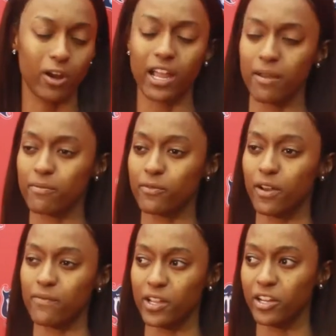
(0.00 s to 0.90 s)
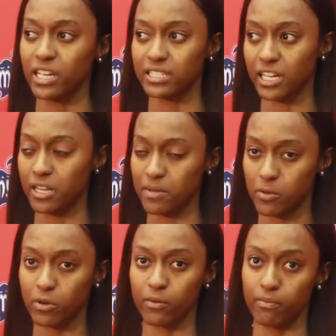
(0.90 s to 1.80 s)
Right, I'm I'm very excited. I
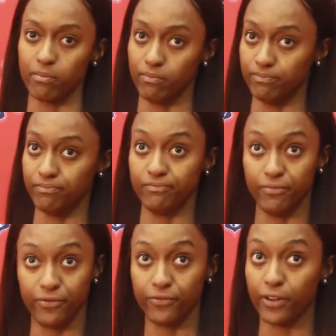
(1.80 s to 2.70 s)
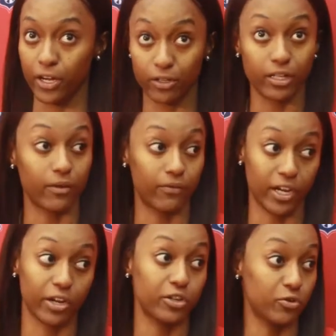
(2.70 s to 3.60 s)
mean, we were fairly a
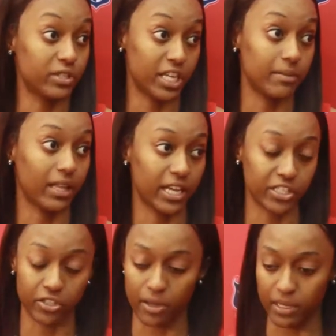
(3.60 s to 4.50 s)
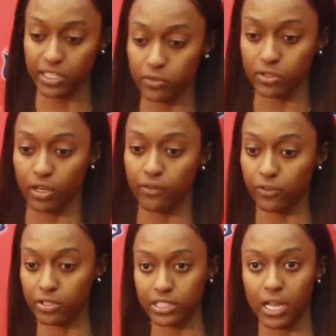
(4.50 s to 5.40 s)
very new team last year. I mean, this was our
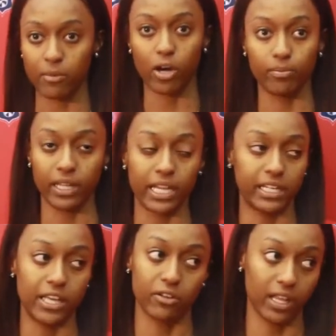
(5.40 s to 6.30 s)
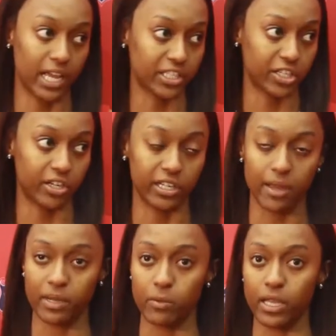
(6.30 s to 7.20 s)
first time all playing together last year, and I
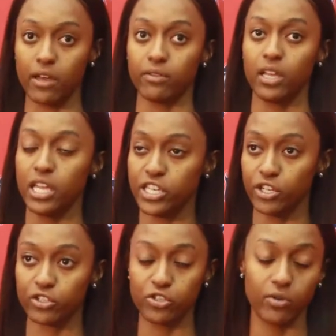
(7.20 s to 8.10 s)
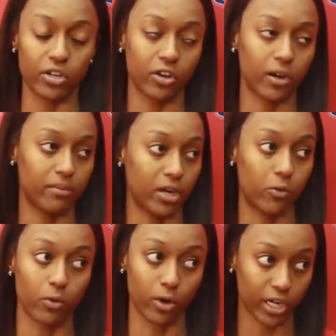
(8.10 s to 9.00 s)
mean, we have year two under our belt.
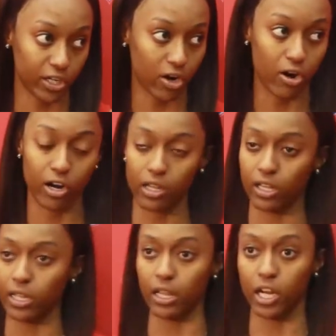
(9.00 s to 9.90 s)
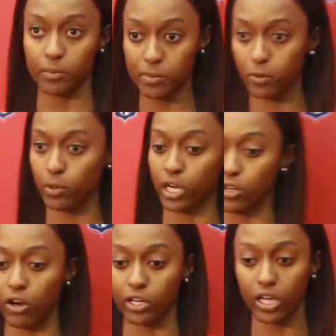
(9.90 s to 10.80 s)
We're working hard. Like a lot of people were working
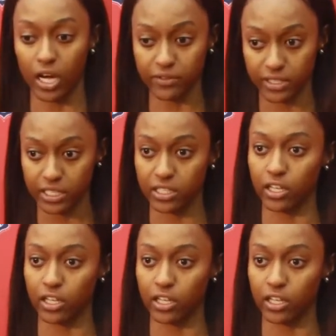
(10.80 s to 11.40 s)
hard in the off season.